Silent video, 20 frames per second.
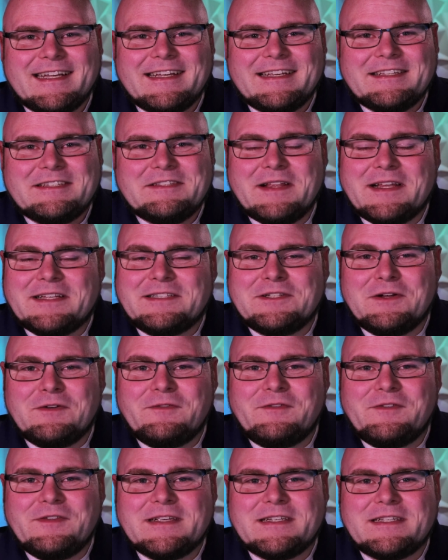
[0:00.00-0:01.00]
So that's all
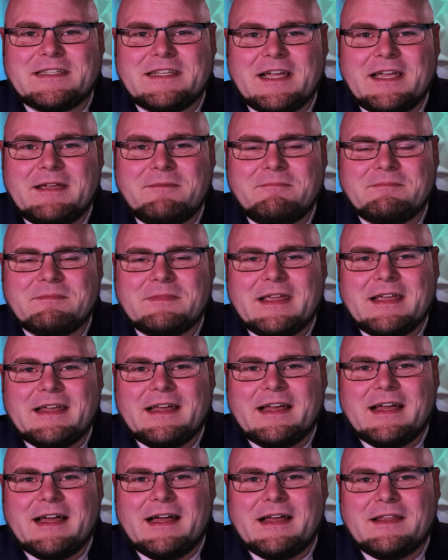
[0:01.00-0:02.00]
for this time.
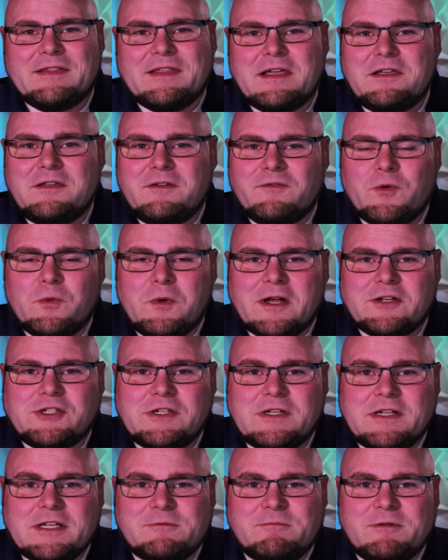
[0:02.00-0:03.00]
Thank you for
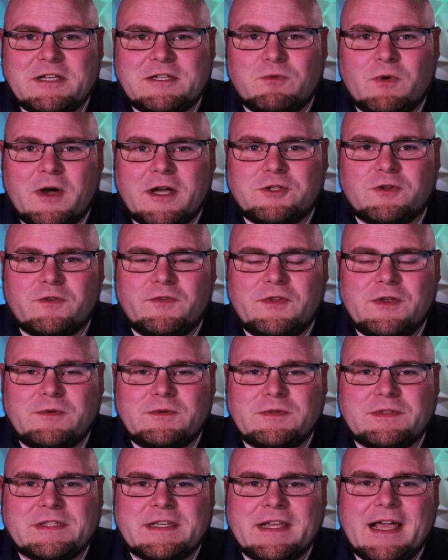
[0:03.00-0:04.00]
watching Nick's Picks Watch
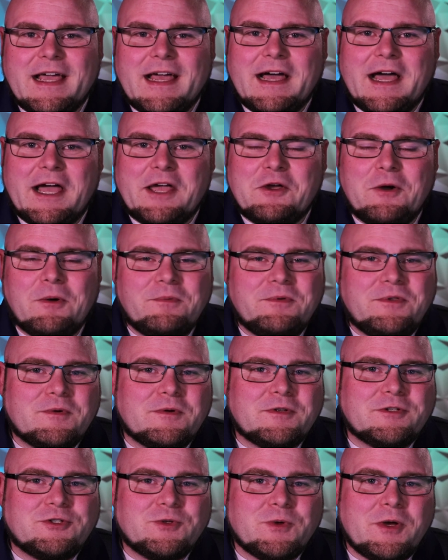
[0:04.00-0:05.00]
Reviews. I hope
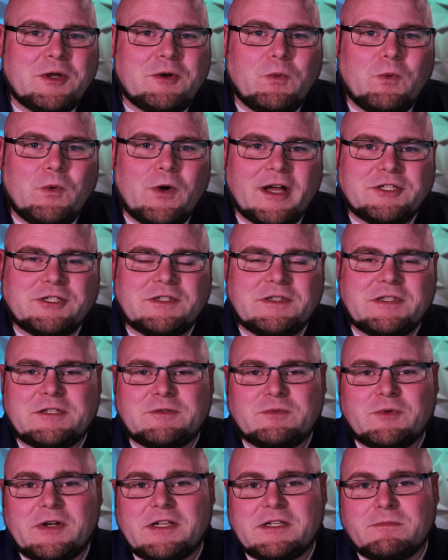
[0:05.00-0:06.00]
you enjoyed watching
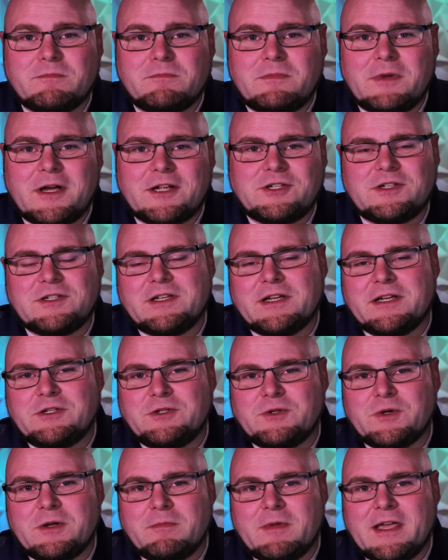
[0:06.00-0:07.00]
this one as much as I
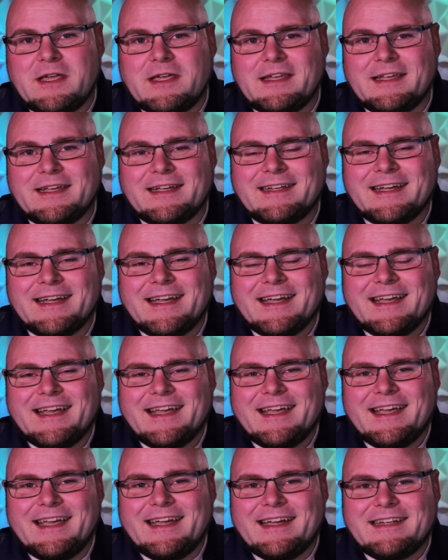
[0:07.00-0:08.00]
enjoyed making it.
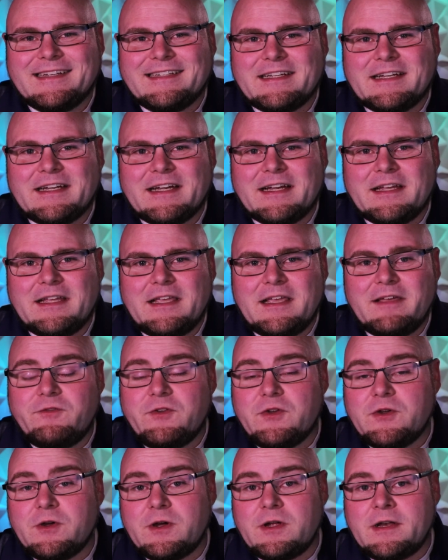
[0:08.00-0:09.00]
And if
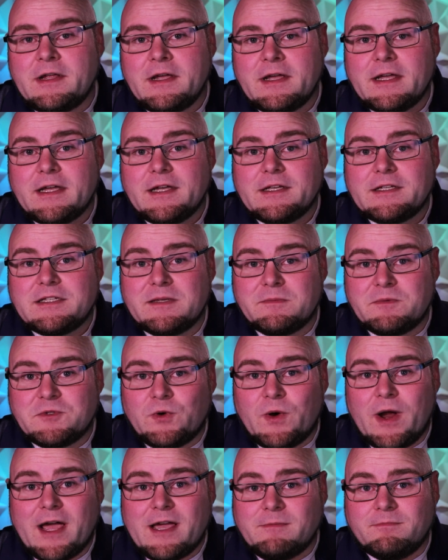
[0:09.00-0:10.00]
you could,
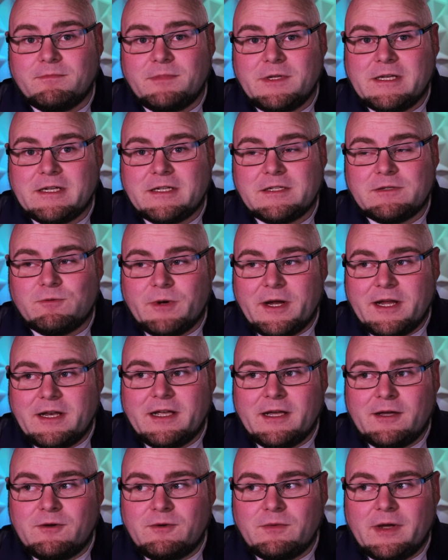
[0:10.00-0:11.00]
subscribe, because right
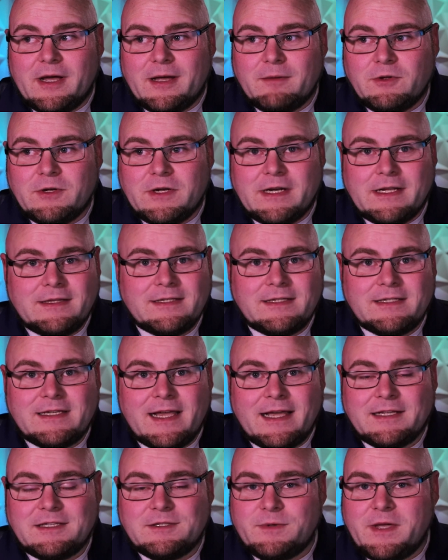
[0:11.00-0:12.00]
now I'm looking at the
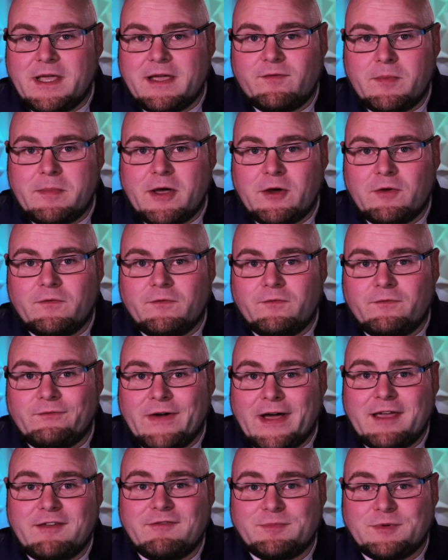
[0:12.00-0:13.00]
stats. We have about
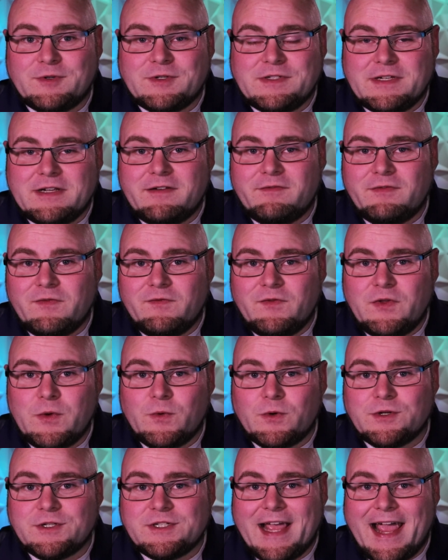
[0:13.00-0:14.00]
5% of the
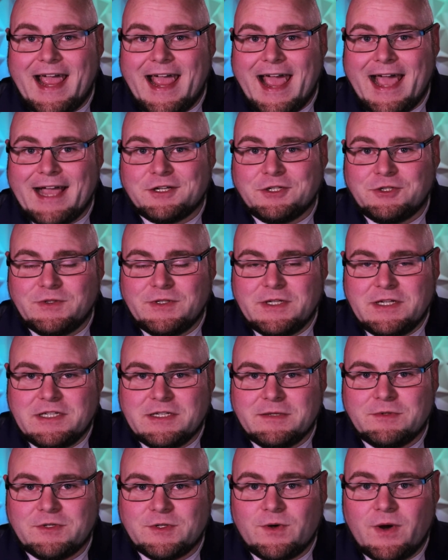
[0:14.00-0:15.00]
viewers actually
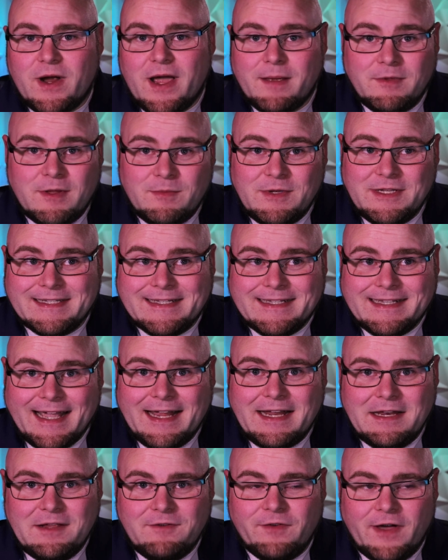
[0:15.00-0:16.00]
subscribed. That means
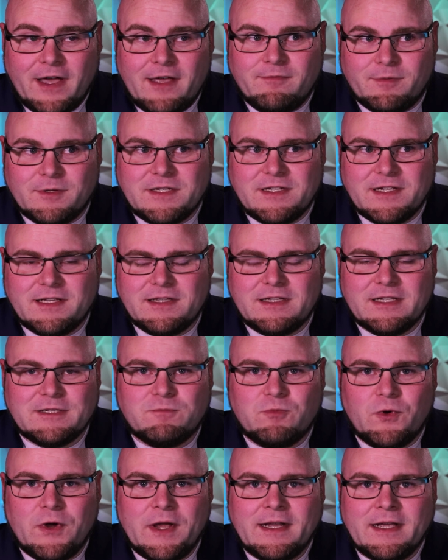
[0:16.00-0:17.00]
95% at this
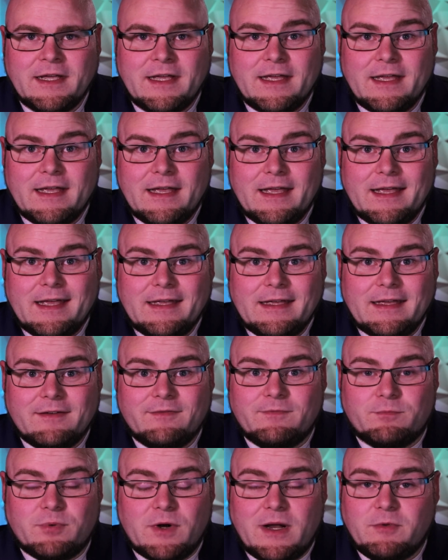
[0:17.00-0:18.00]
point
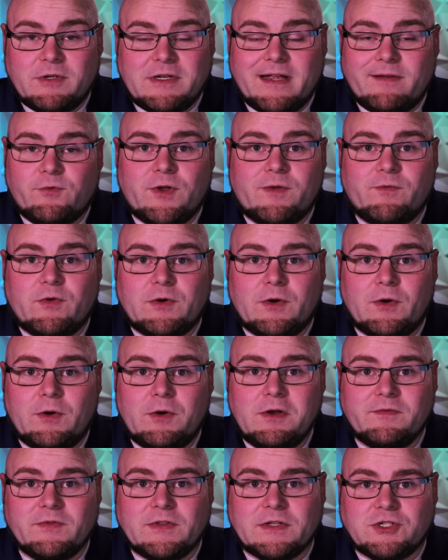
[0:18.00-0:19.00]
have probably never even
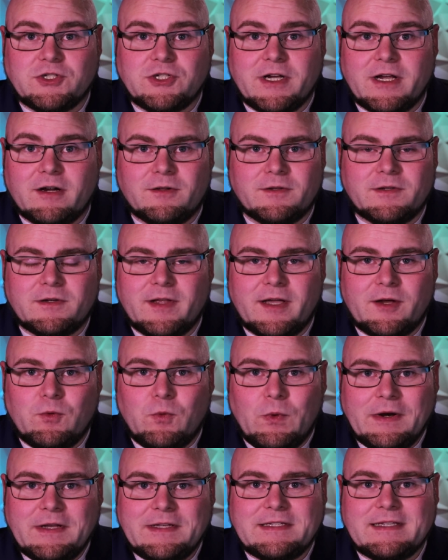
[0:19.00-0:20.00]
heard of this channel. They're like,
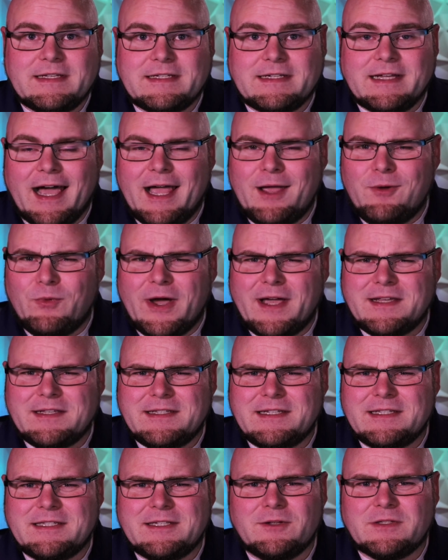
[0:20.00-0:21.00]
what is this guy? Why is
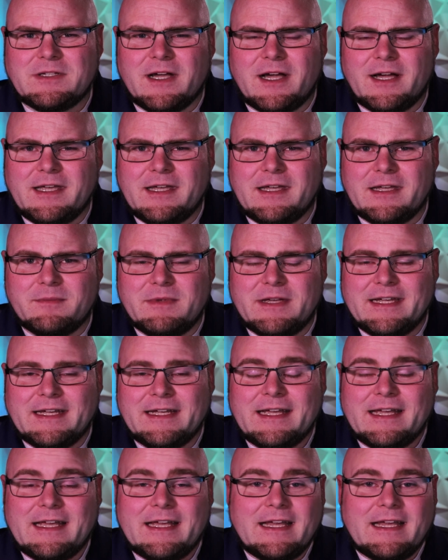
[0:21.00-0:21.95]
he still talking at me?